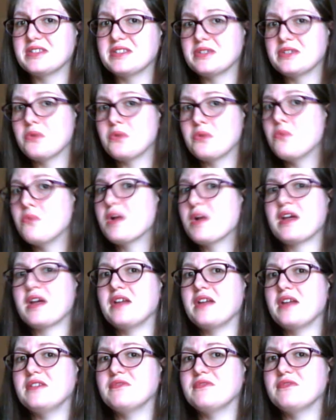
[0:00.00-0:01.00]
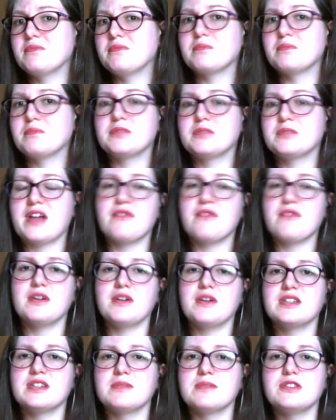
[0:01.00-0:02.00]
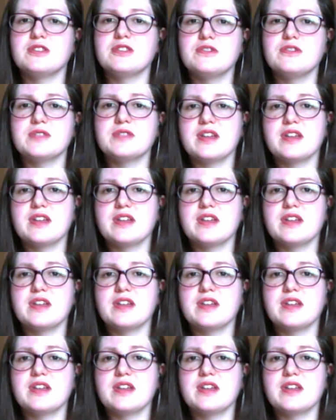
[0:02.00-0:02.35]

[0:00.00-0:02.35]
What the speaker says: what kind of software someone's using.